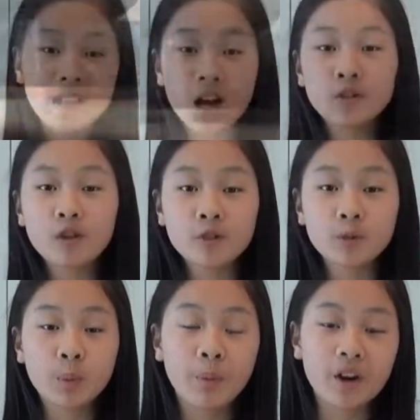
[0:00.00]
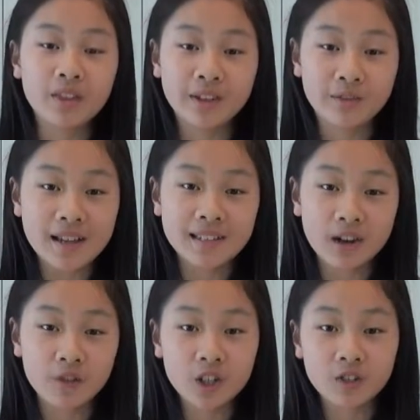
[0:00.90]
now going to prepare the rest of
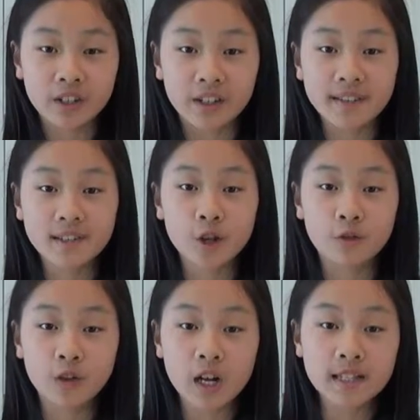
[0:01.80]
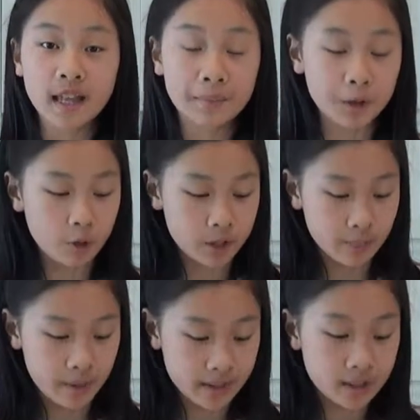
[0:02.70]
our ingredients. So first I'm going to
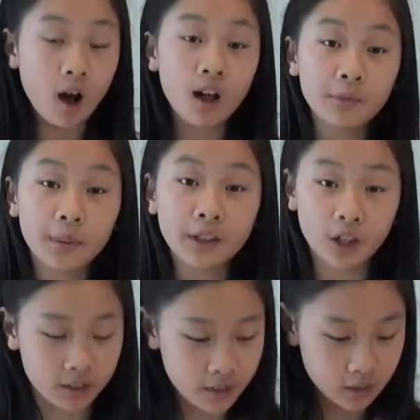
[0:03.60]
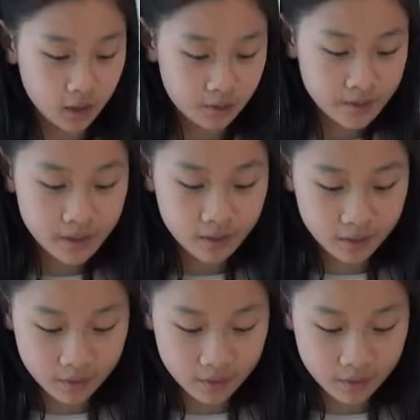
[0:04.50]
mince all of my garlic cloves.